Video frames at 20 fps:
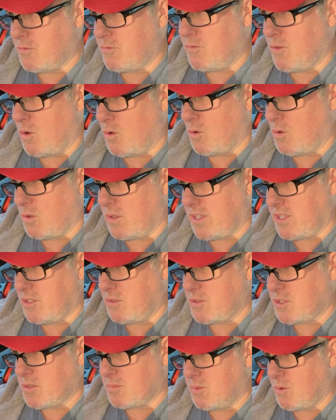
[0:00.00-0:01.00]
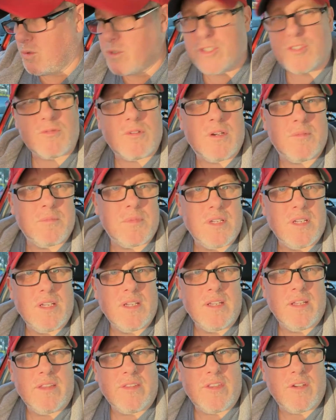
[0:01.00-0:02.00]
are vocal and you support Trump,
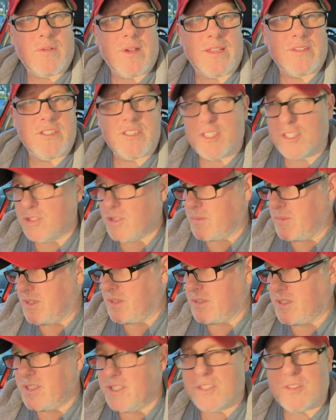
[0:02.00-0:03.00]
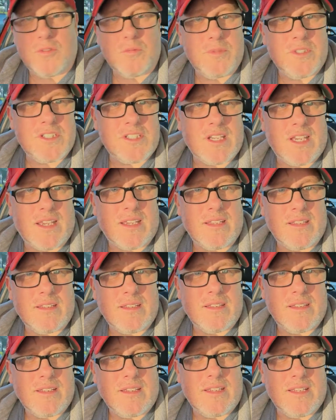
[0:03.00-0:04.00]
they're out to destroy. I mean, look at this homeless guy
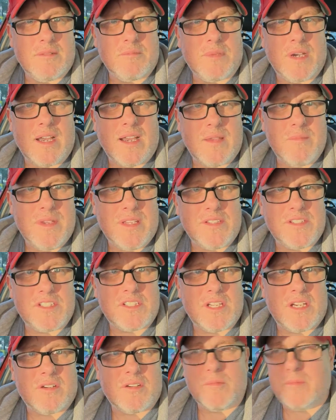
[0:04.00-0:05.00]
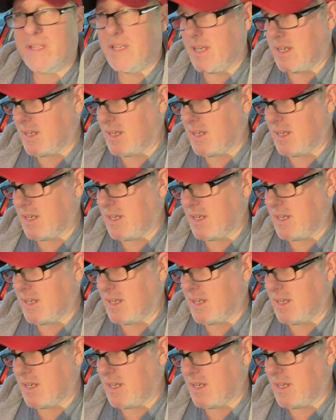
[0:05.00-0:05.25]
getting behind me and staring me